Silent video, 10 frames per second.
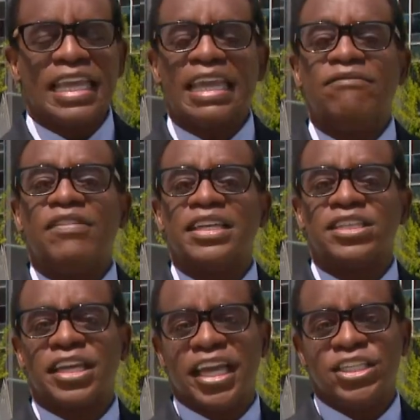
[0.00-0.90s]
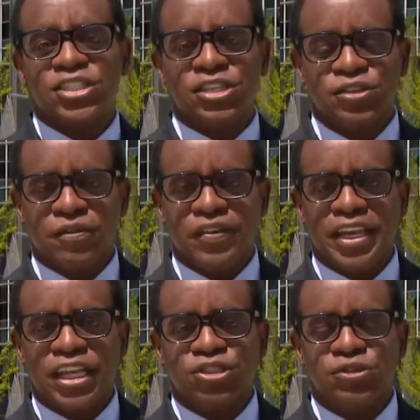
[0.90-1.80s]
investigation into the
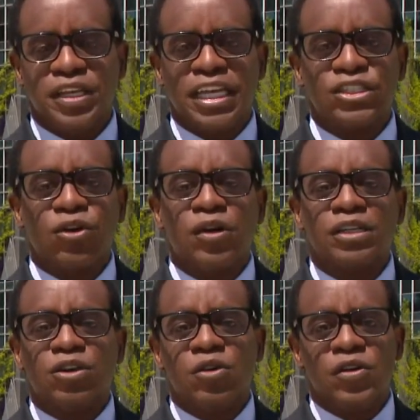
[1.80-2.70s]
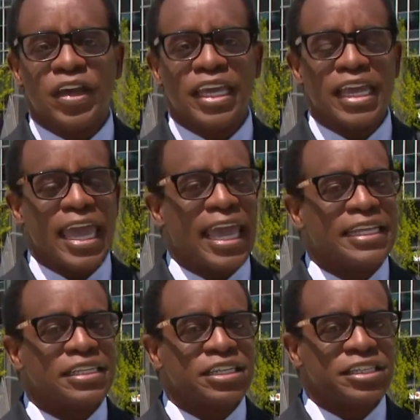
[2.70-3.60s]
FedEx shooting is ongoing
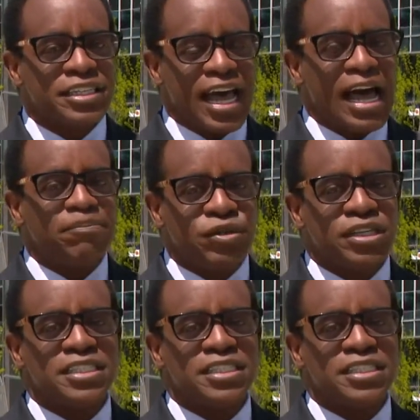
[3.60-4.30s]
and could not put a